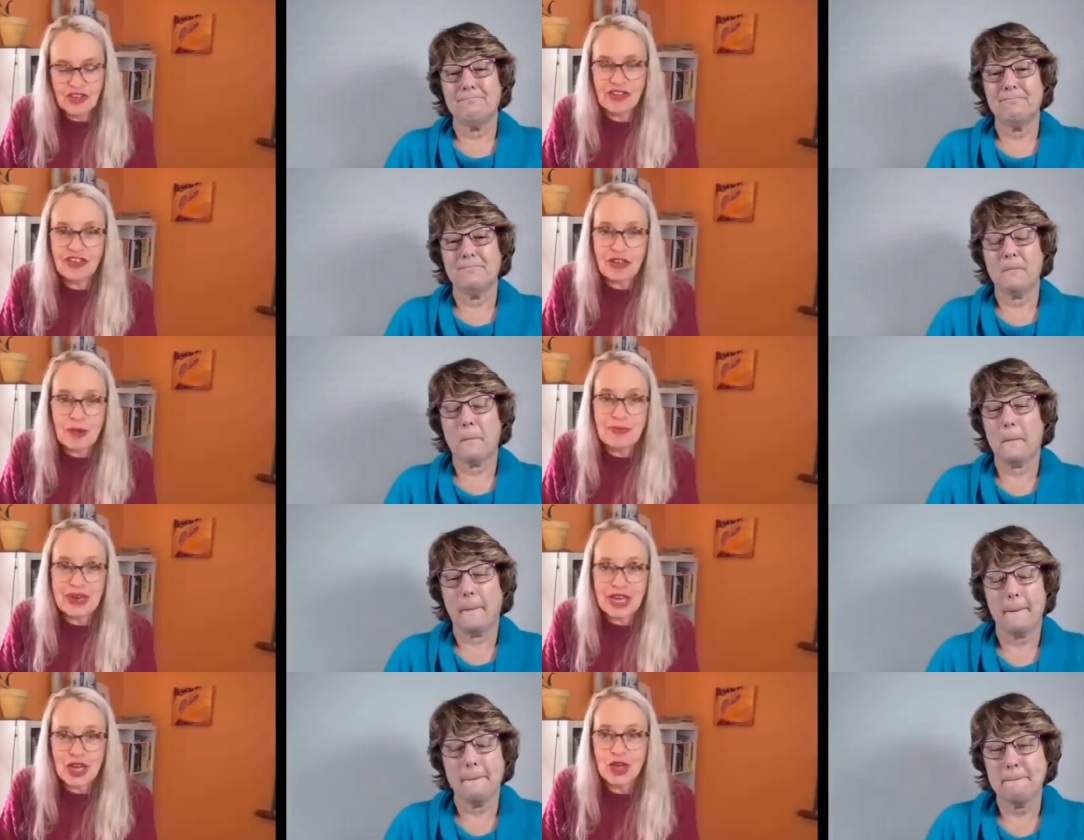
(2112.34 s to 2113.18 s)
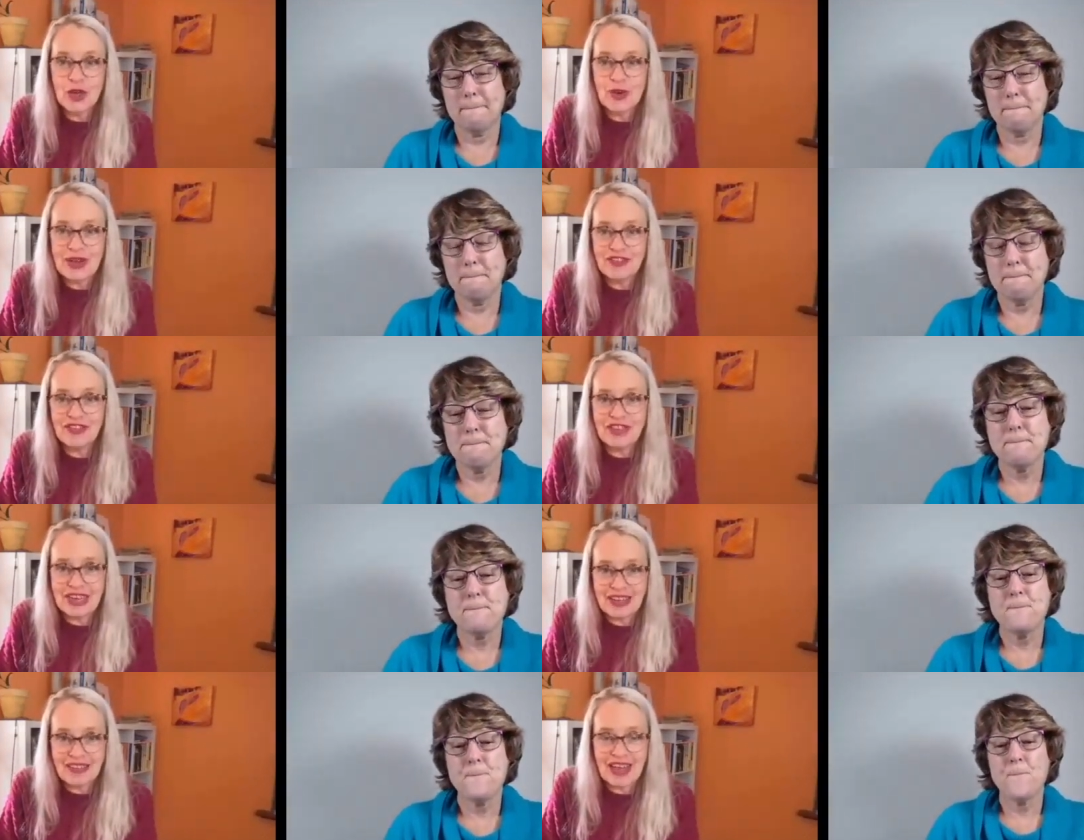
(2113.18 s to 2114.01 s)
Speaker 1: to somebody who is
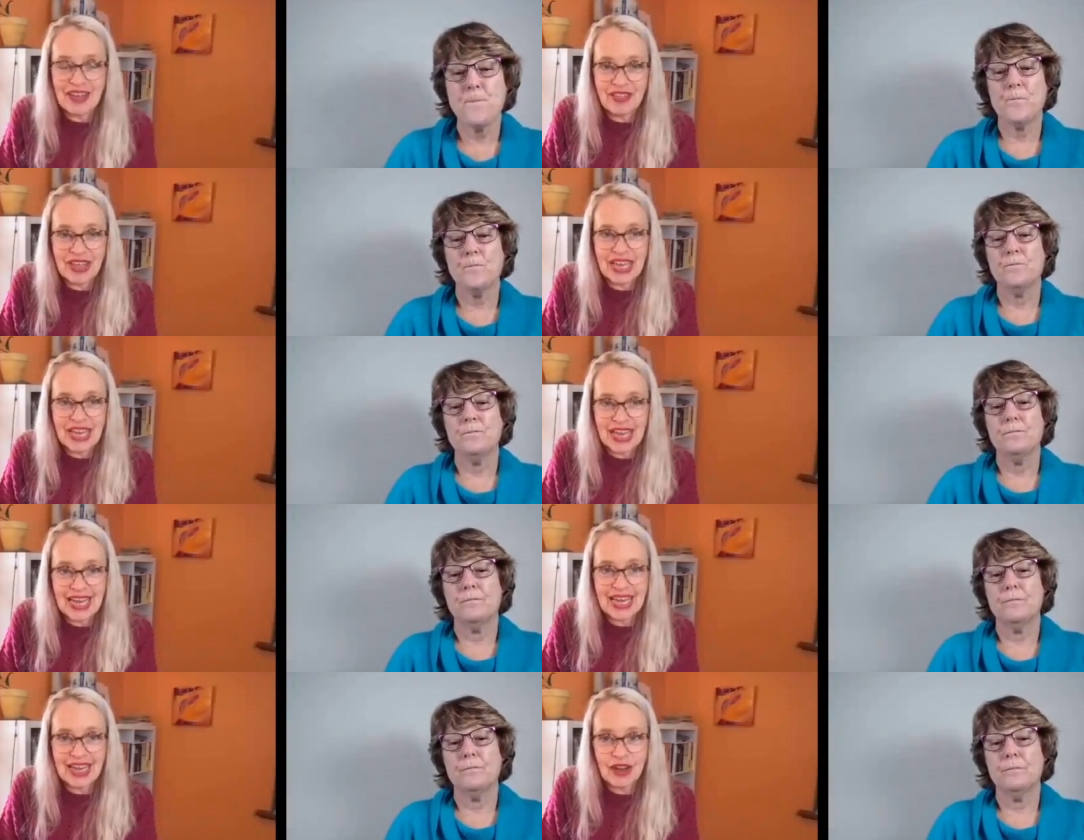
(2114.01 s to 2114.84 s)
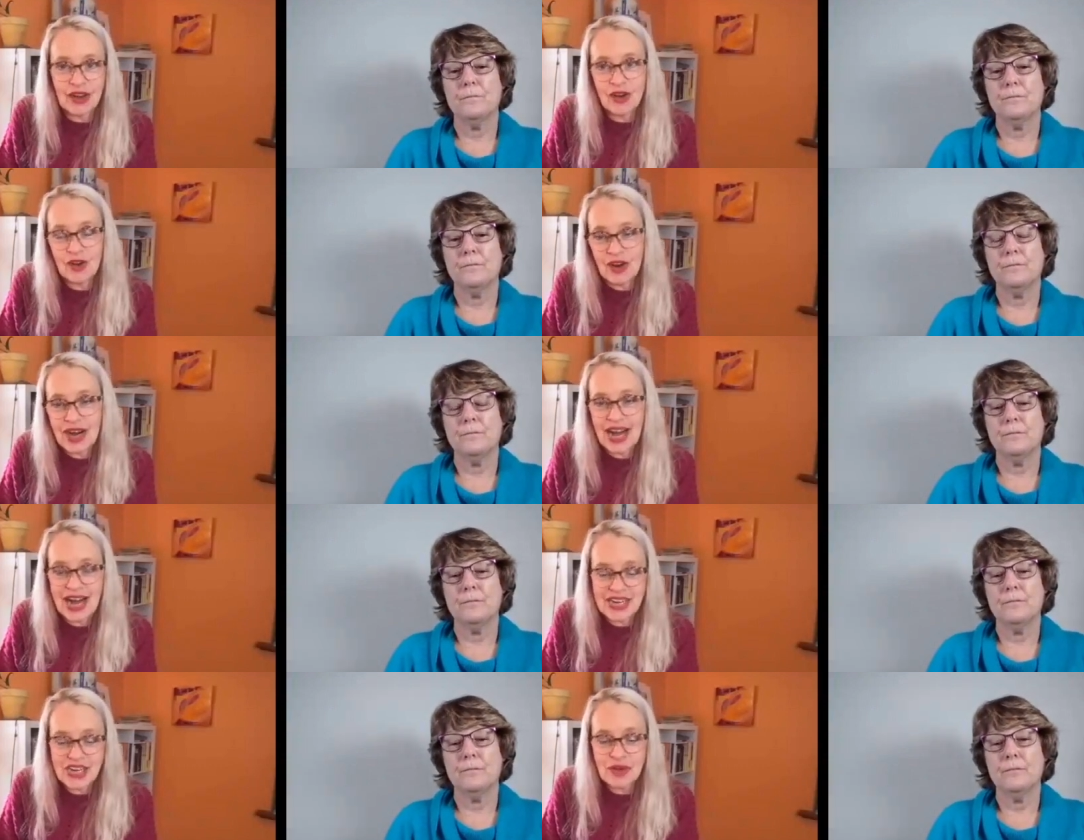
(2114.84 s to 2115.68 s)
sitting there thinking, oh,
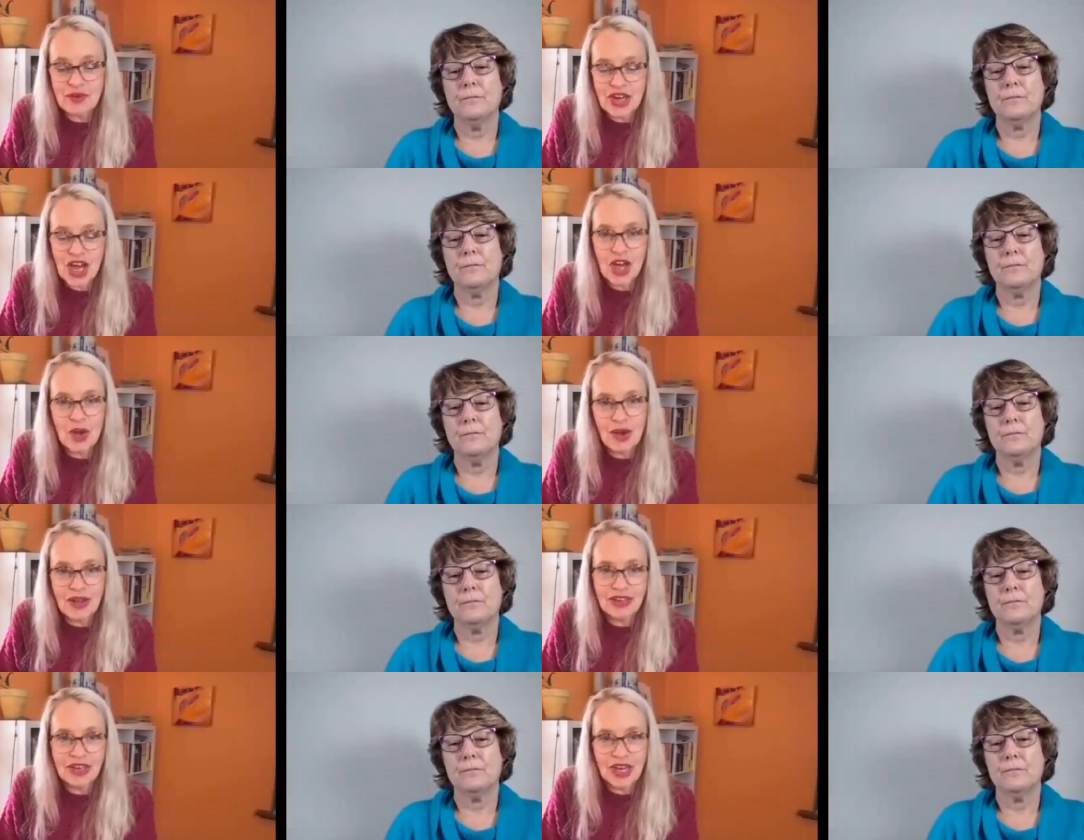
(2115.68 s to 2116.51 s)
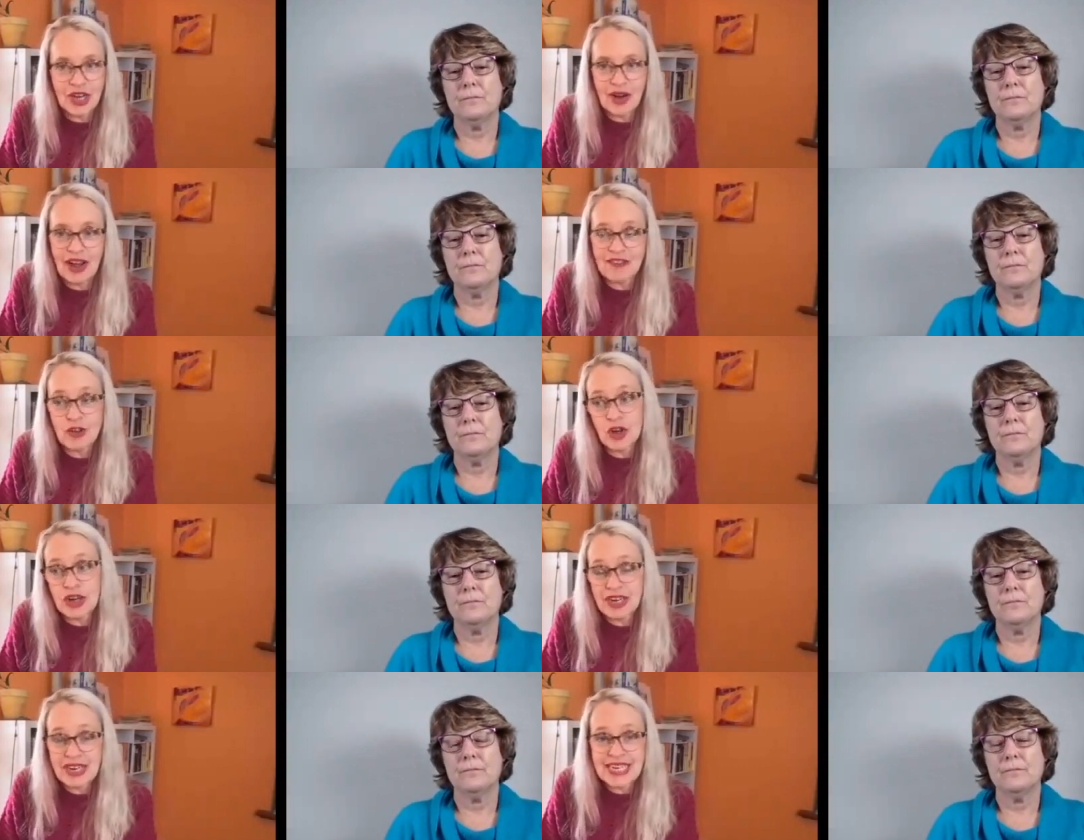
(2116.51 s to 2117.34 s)
I, I don't know, you know, I've
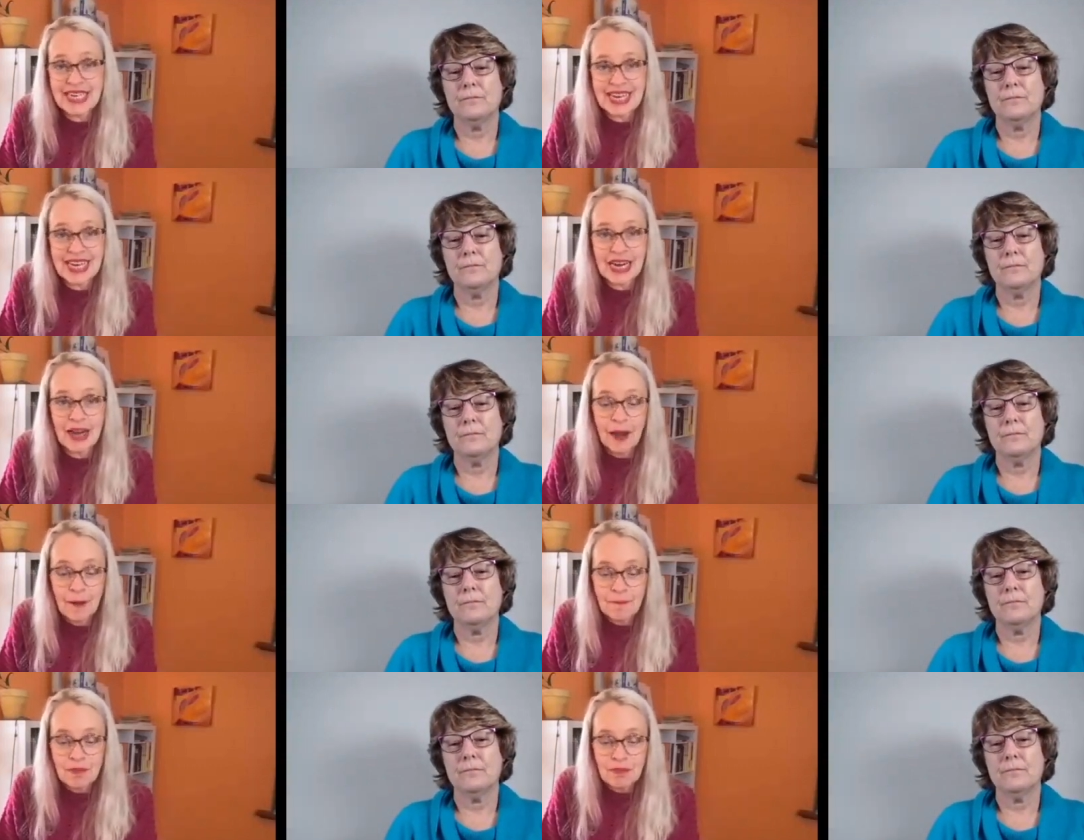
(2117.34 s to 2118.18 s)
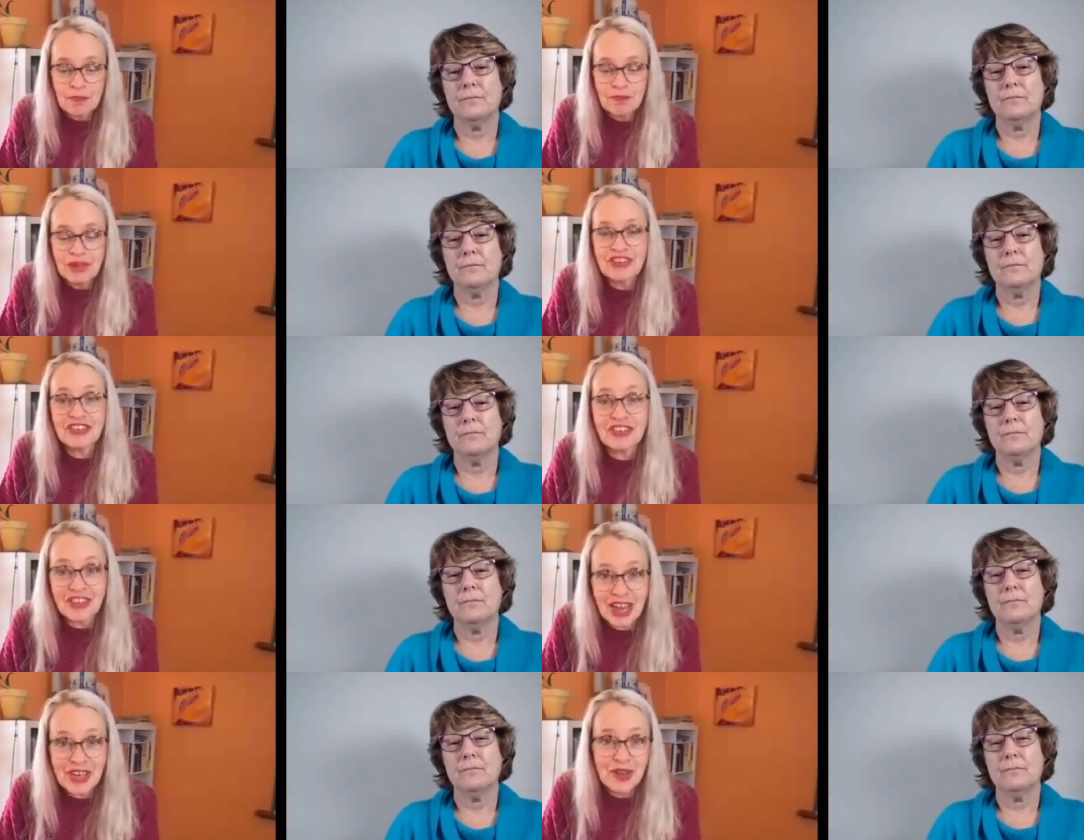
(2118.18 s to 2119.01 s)
got an idea, but
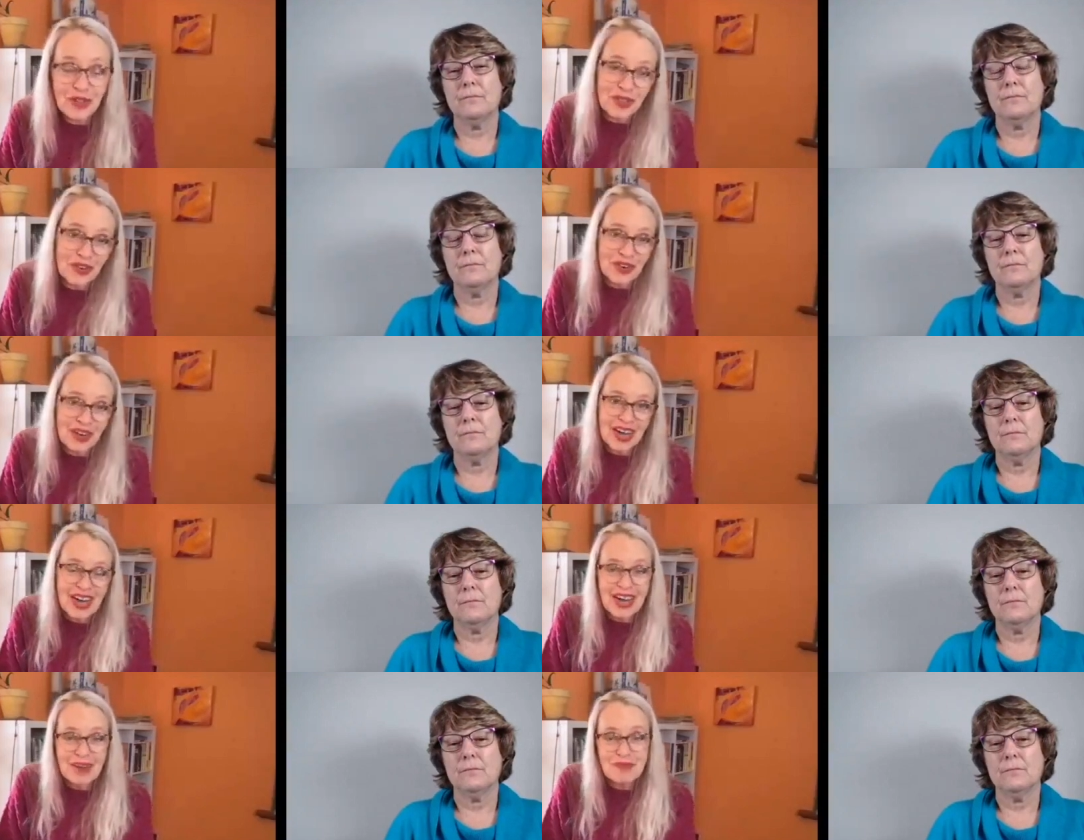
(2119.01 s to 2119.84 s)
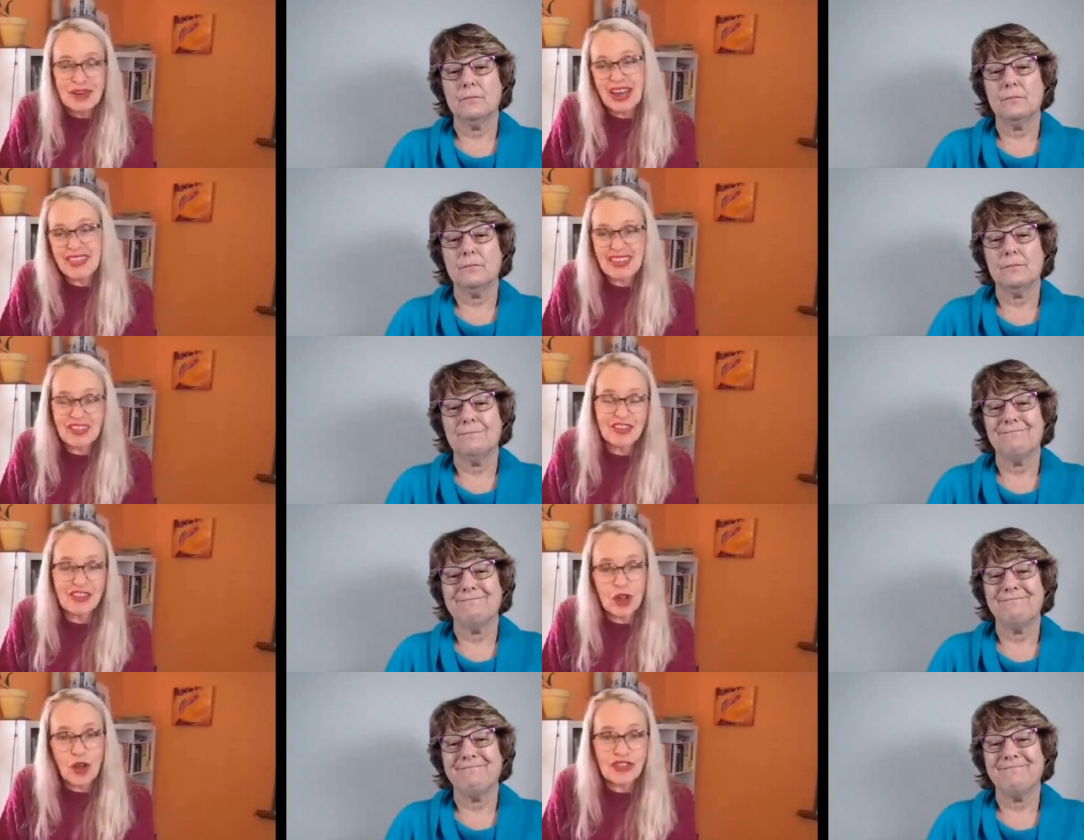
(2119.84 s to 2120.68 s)
just like you thought, but I think
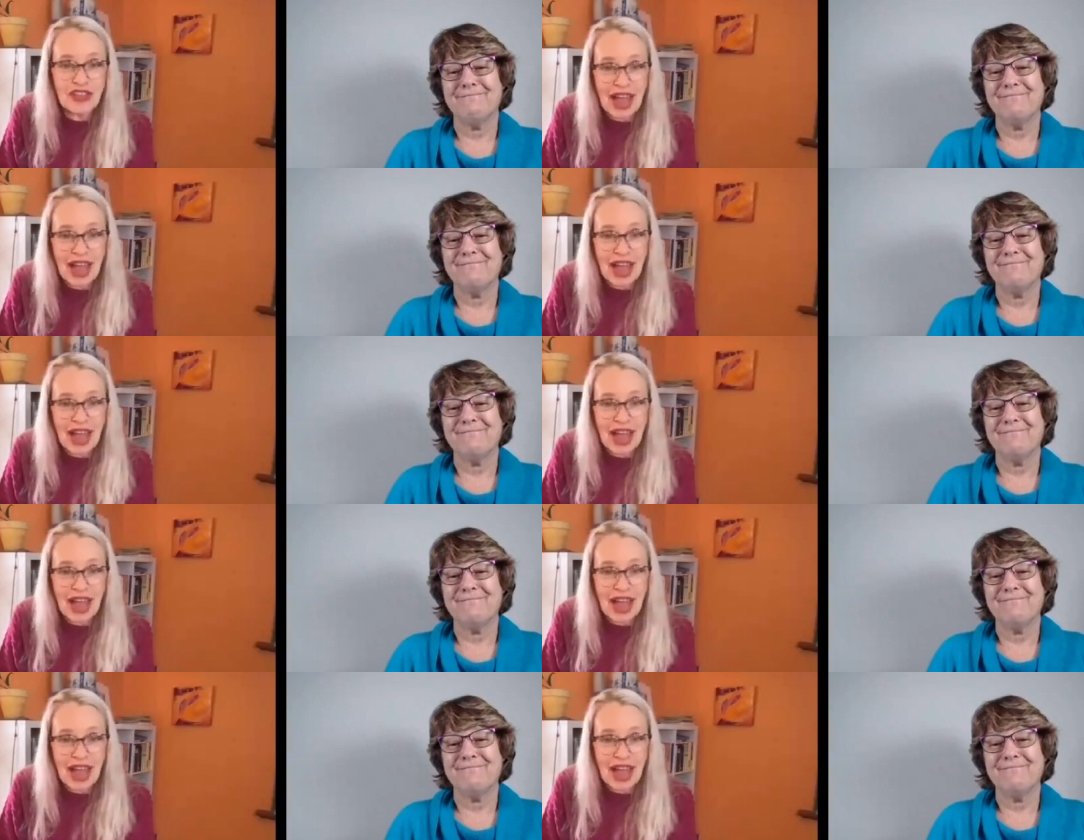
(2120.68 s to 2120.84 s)
there's lots